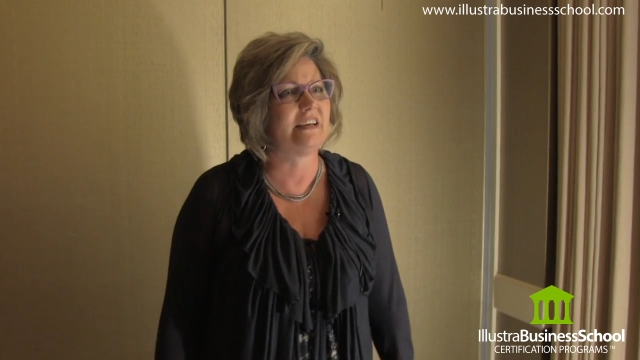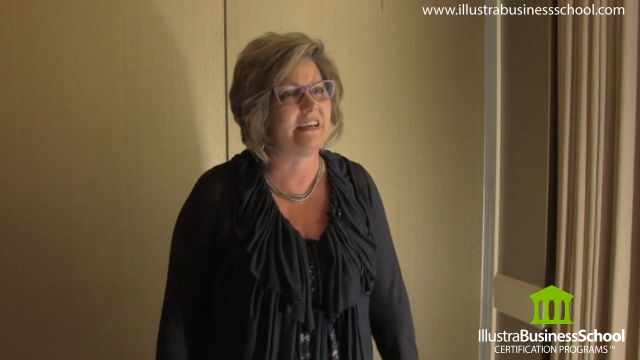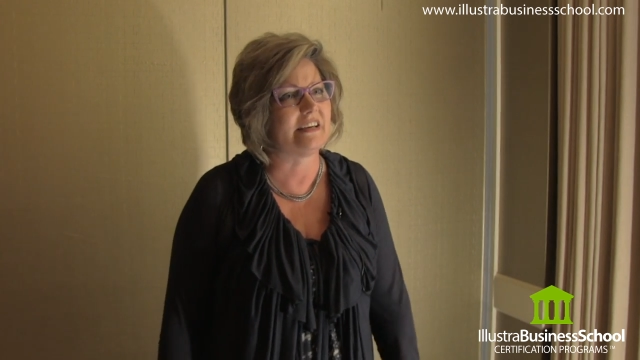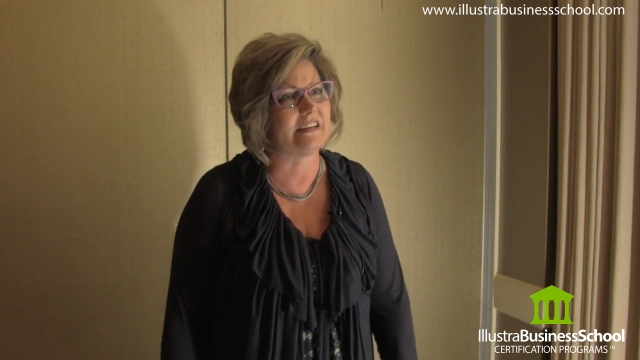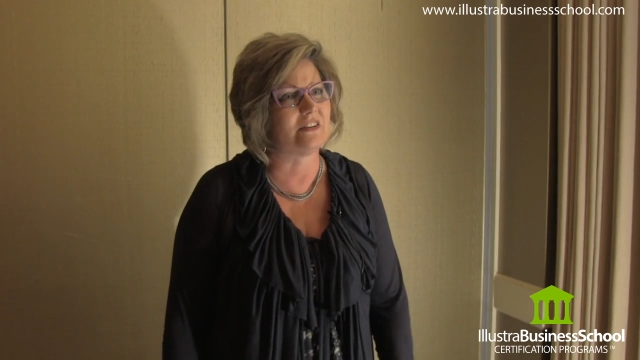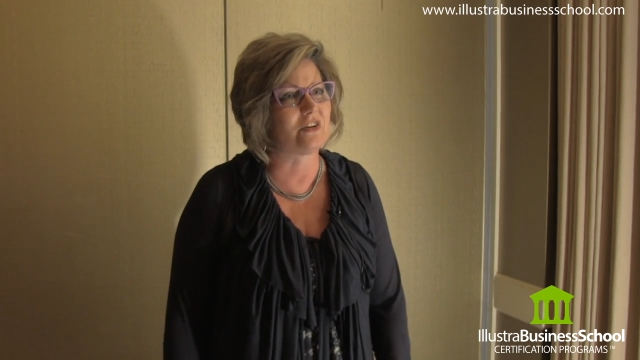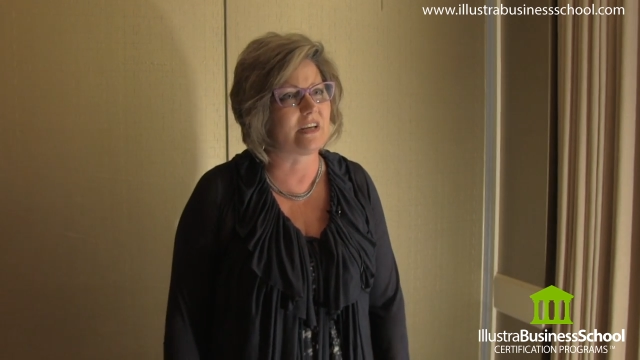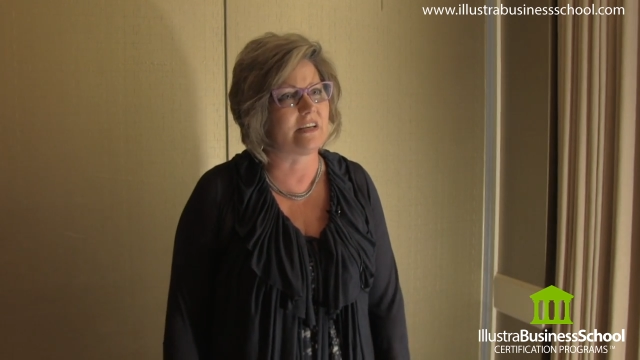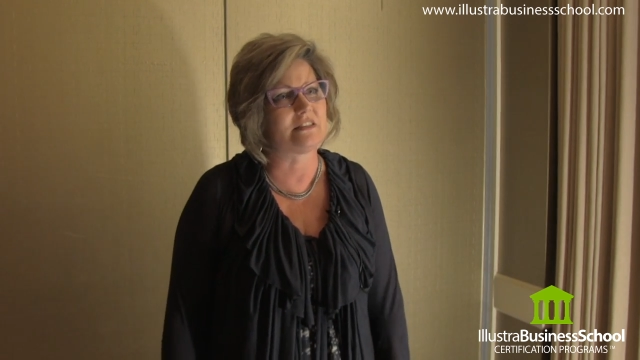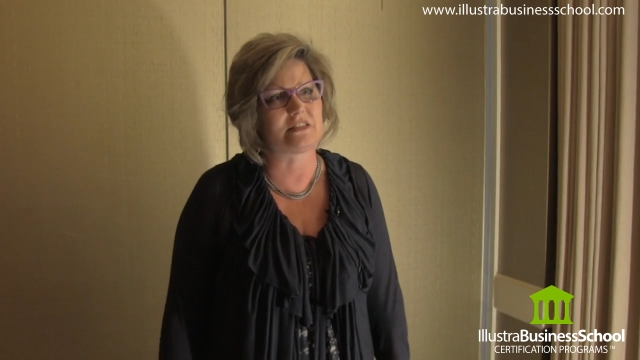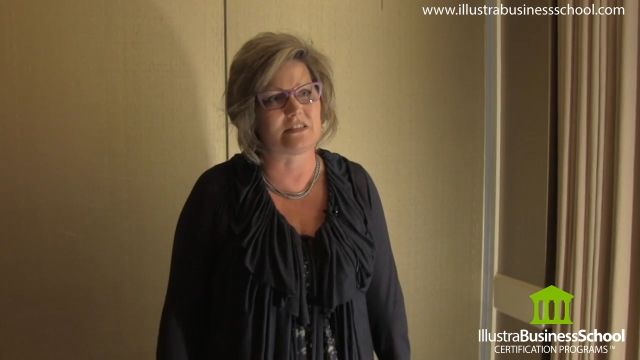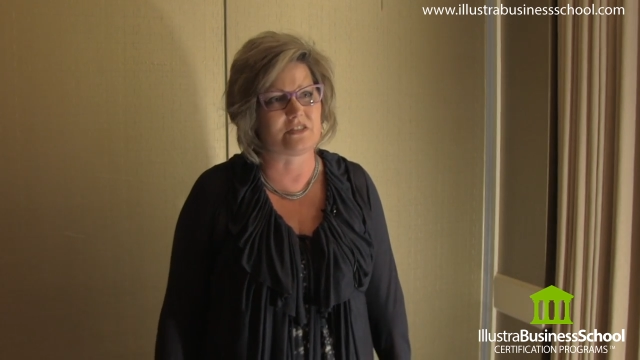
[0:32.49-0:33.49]
and
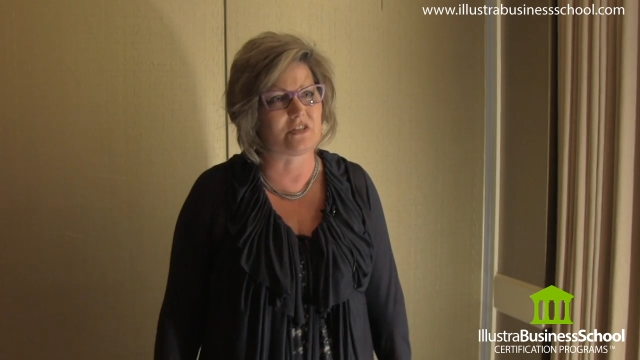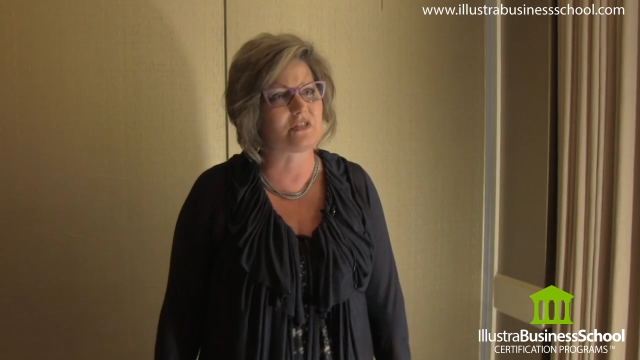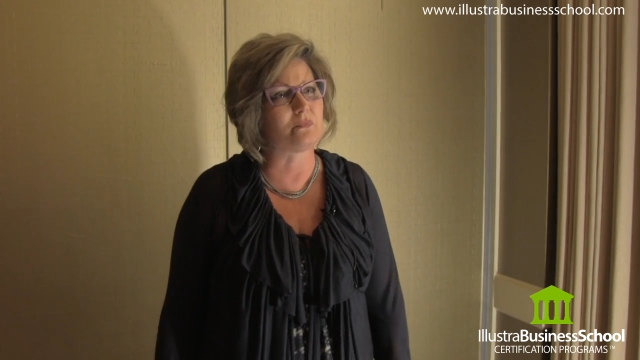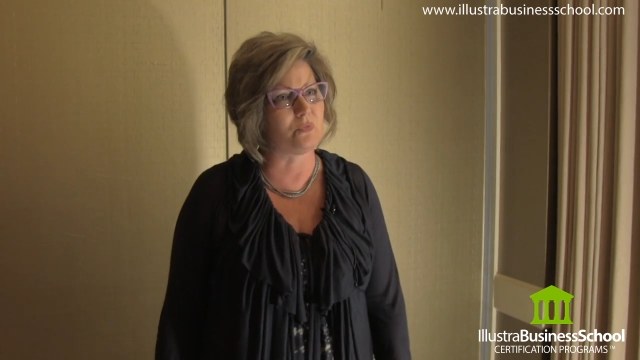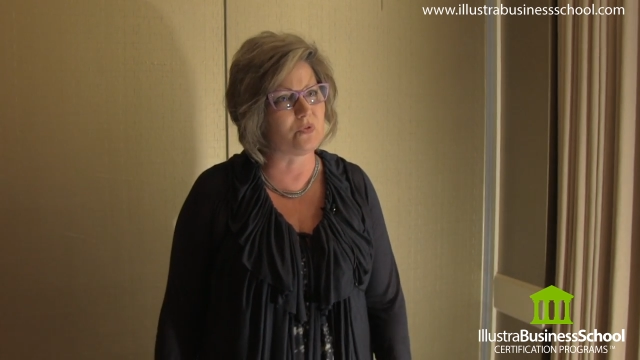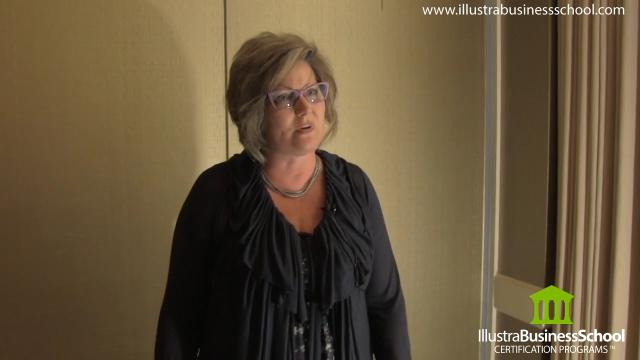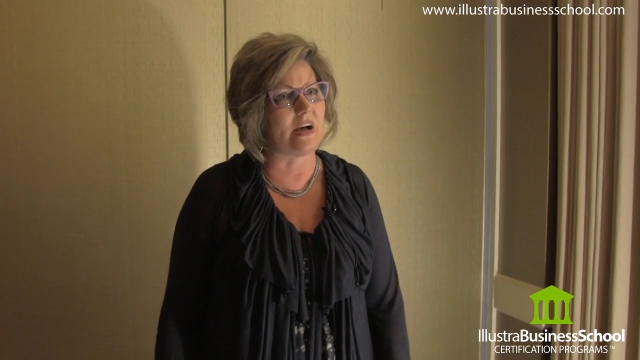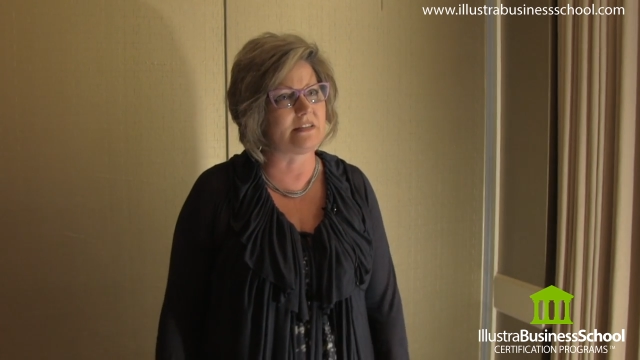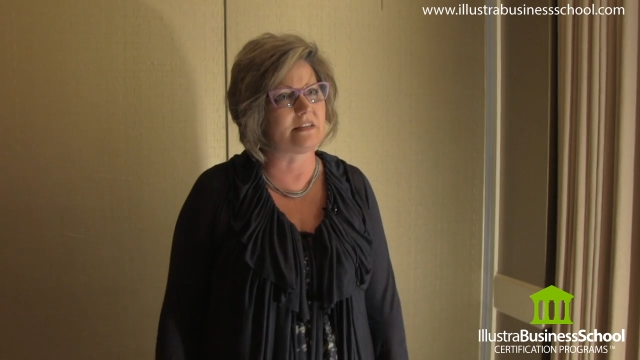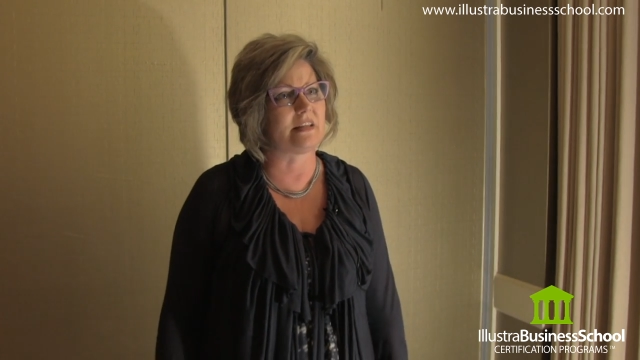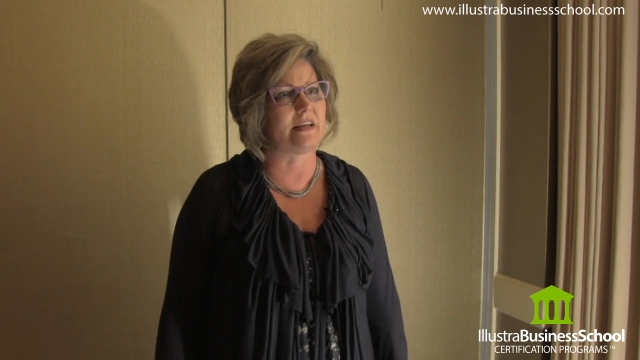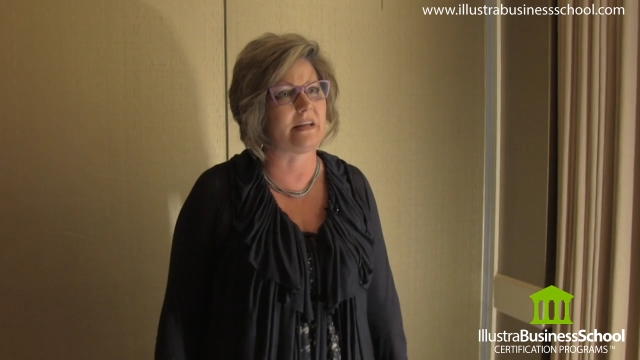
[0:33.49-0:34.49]
looking to just move on
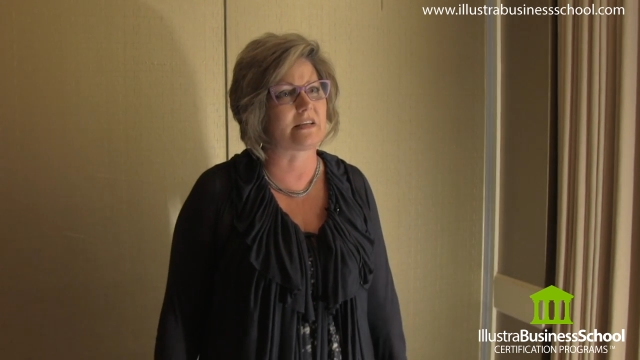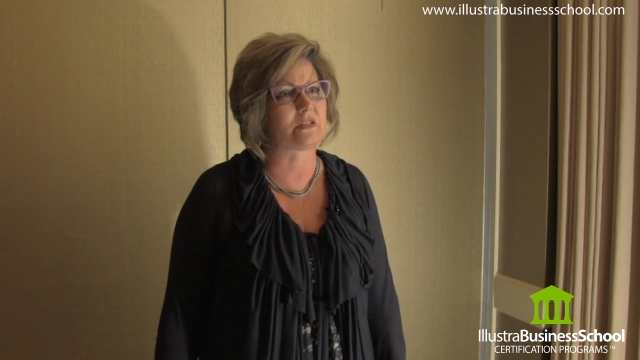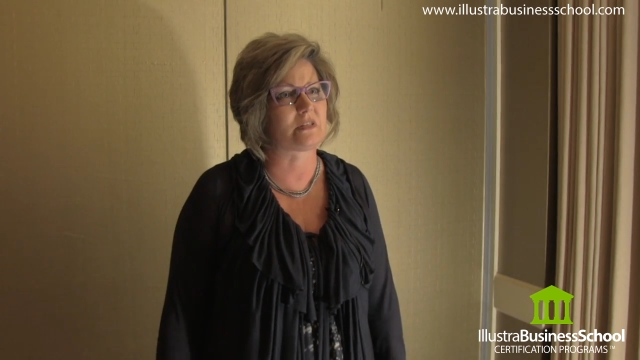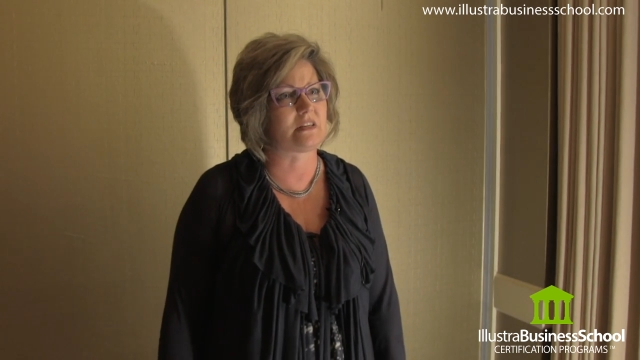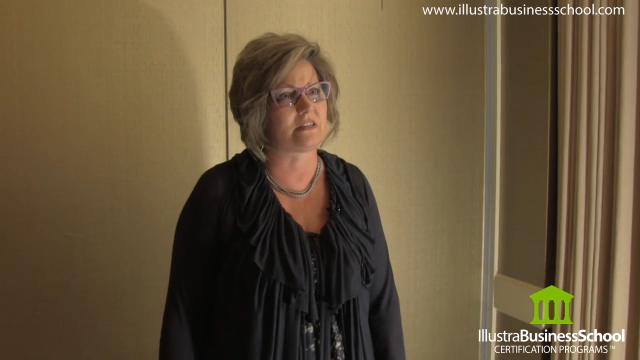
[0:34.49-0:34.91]
to that next